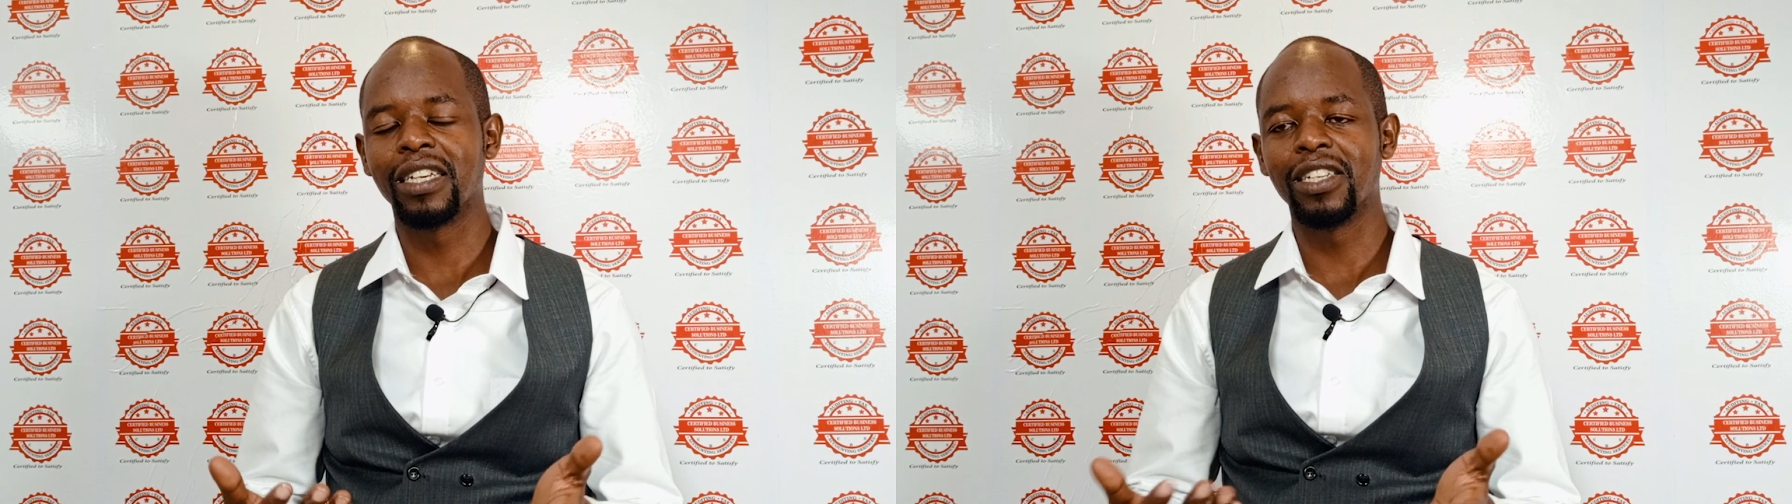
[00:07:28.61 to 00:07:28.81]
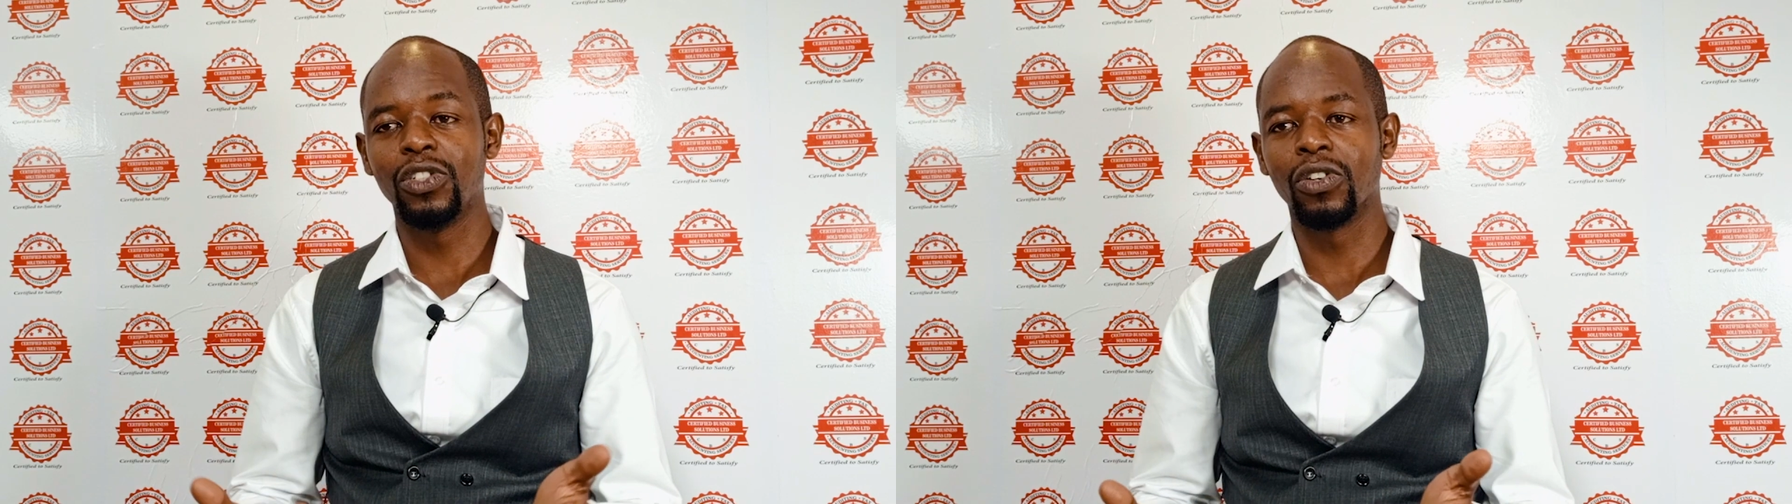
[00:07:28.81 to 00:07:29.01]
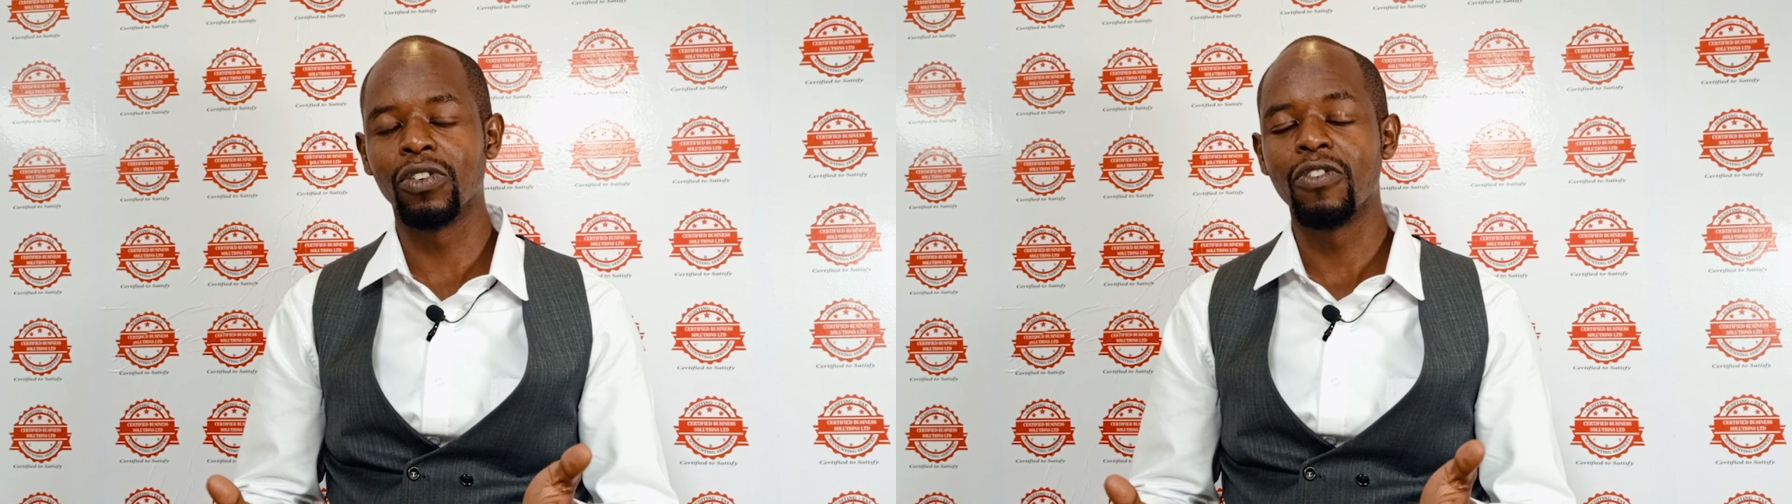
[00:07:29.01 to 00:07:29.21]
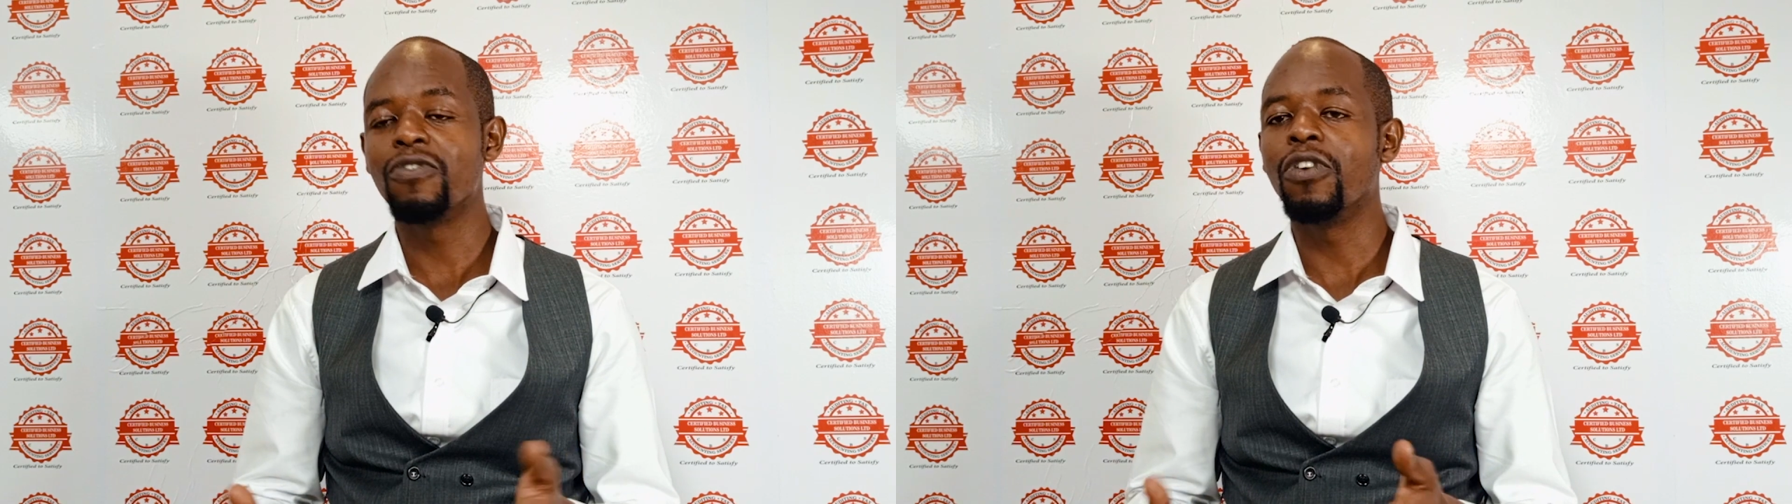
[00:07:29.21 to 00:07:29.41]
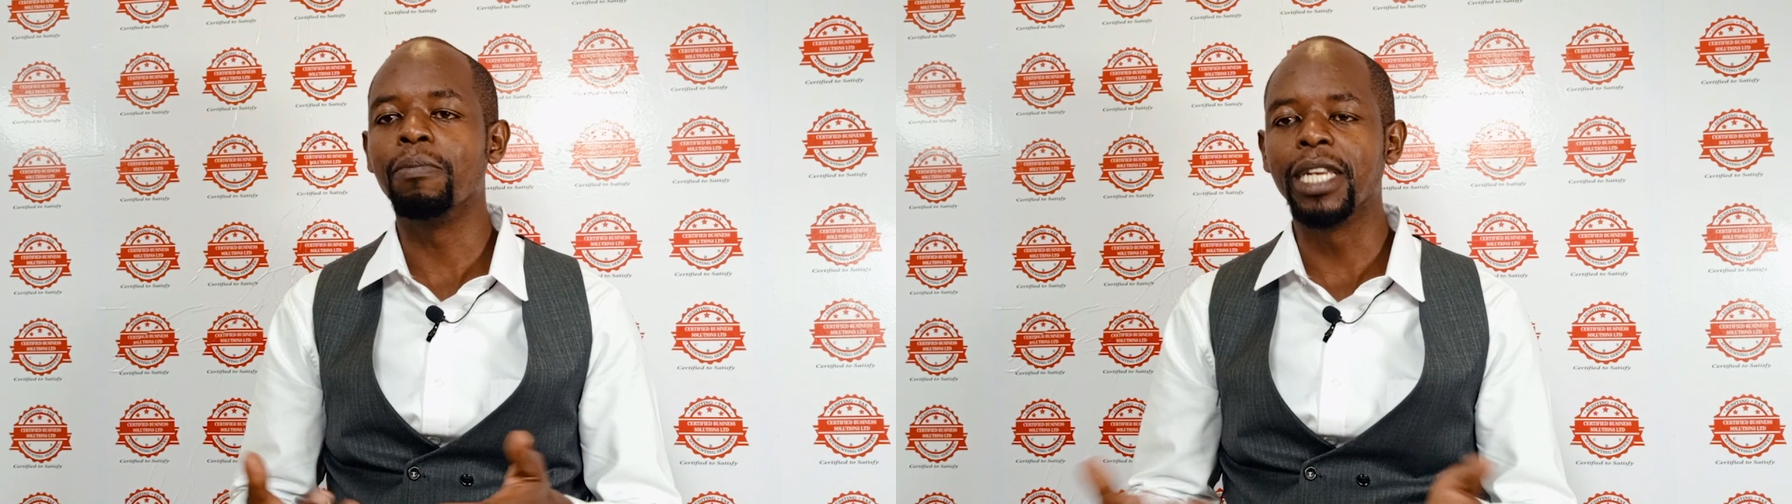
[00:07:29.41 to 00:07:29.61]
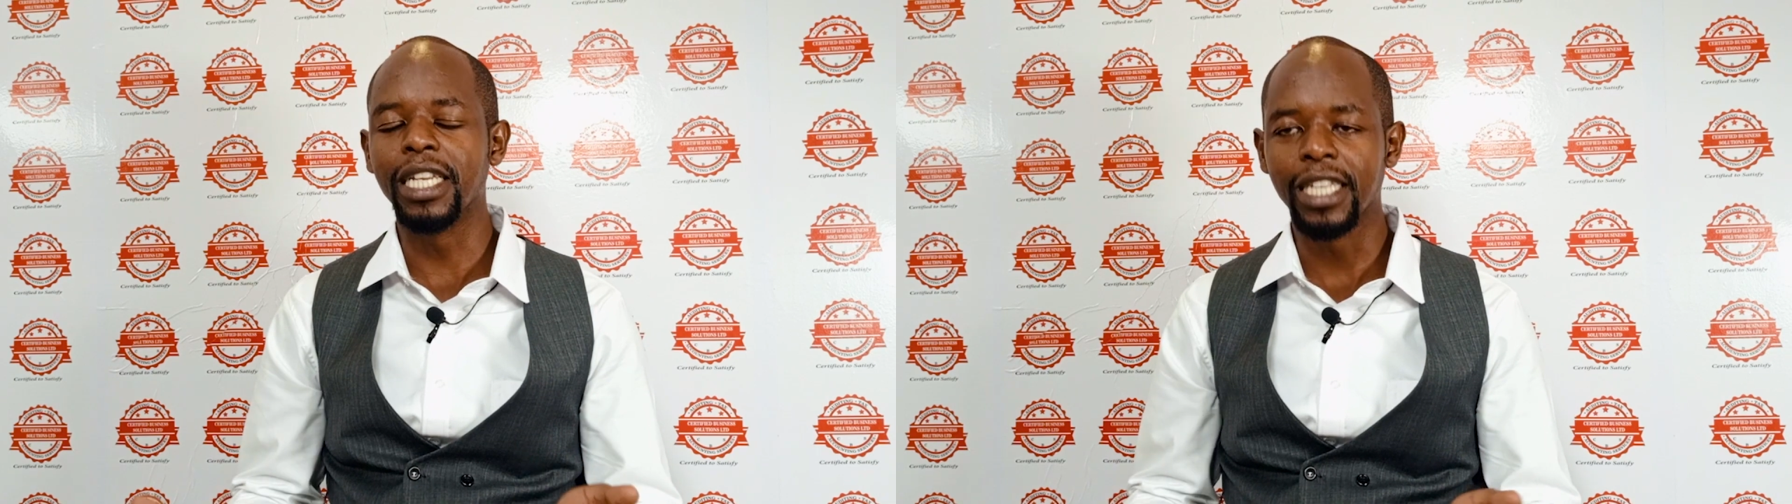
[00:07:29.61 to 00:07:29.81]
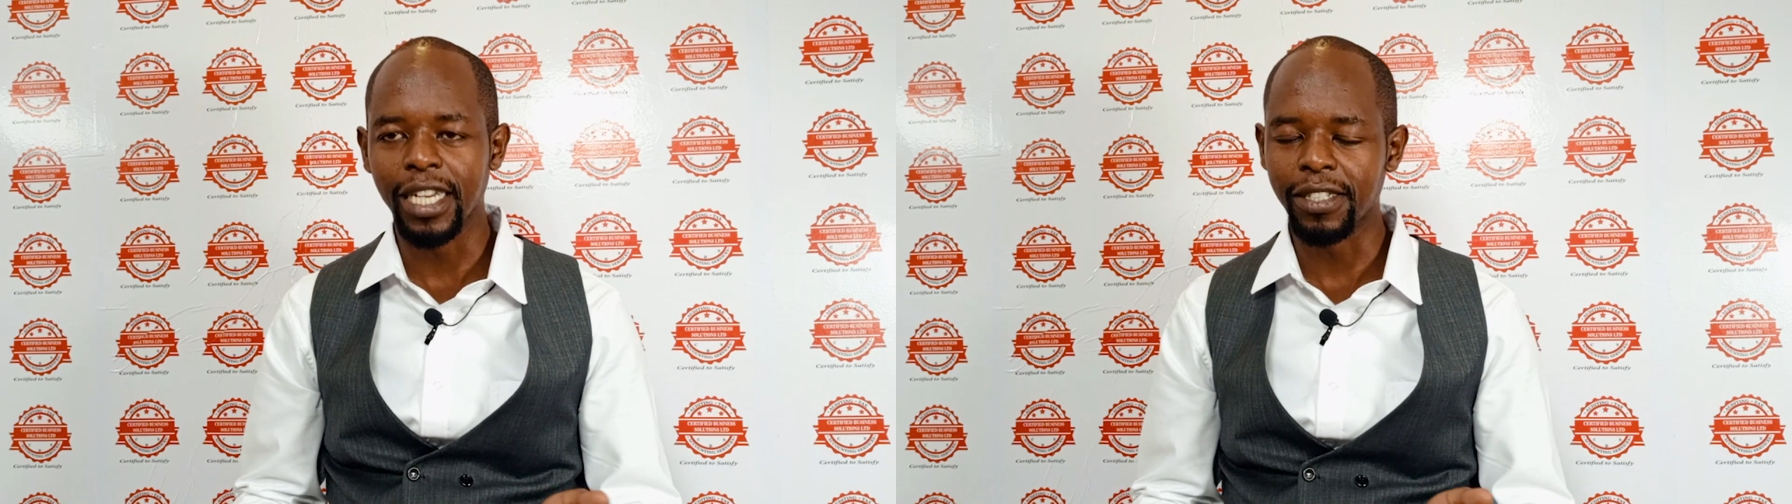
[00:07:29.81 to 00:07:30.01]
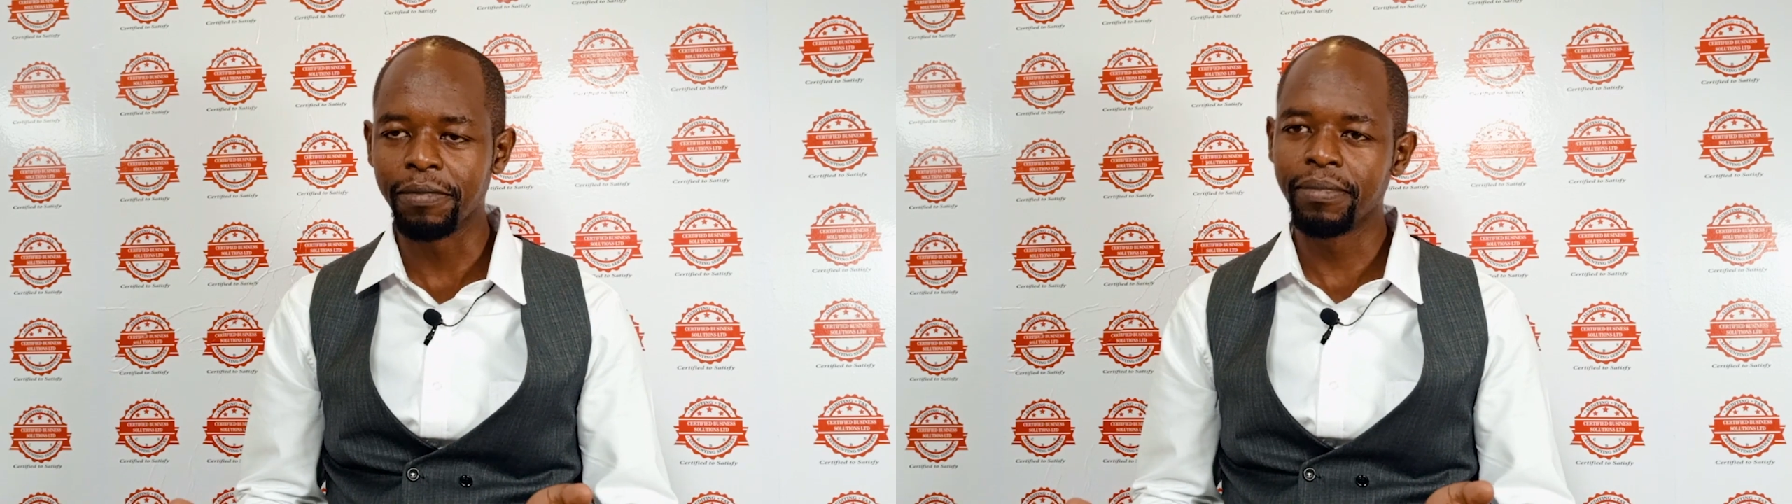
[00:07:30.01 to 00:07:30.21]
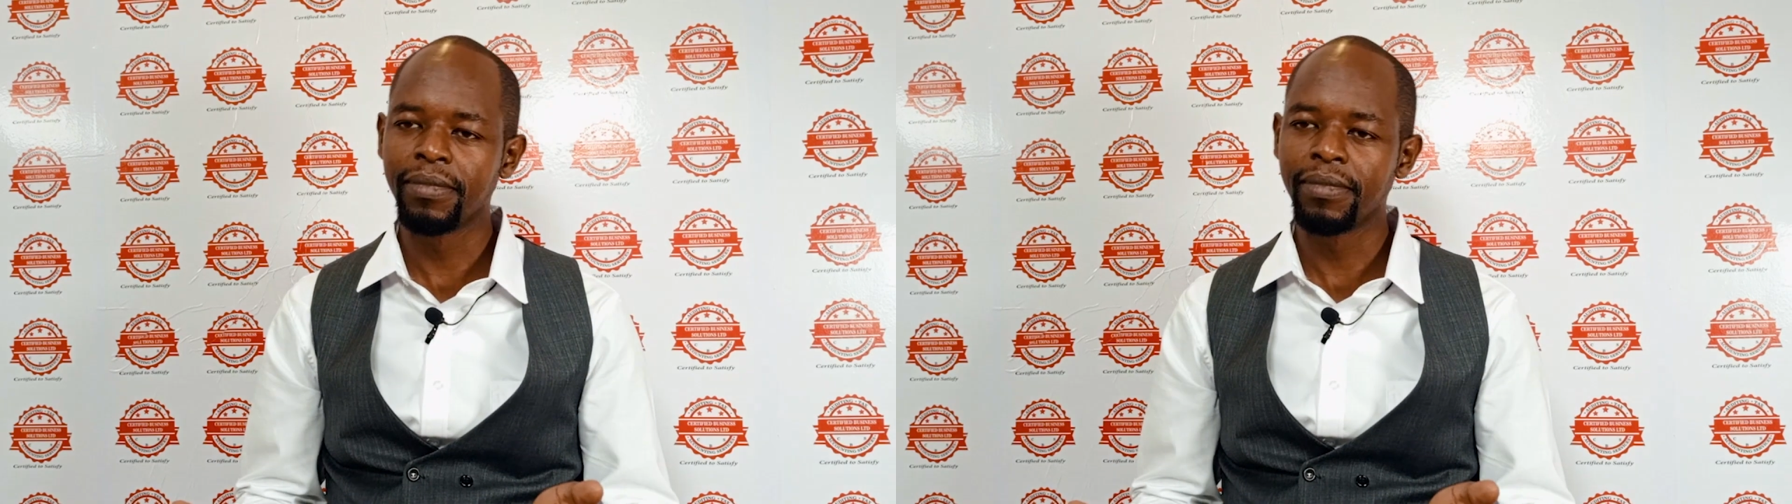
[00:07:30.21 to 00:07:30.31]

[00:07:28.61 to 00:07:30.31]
region for many years.